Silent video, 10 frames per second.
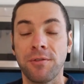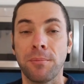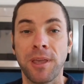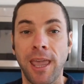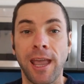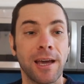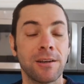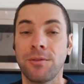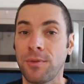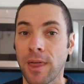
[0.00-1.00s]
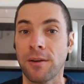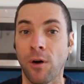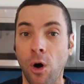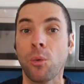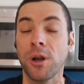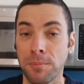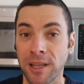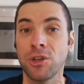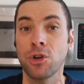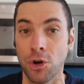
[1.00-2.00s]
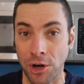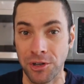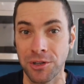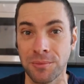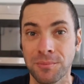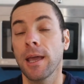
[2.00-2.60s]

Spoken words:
them canned that have already been cooked.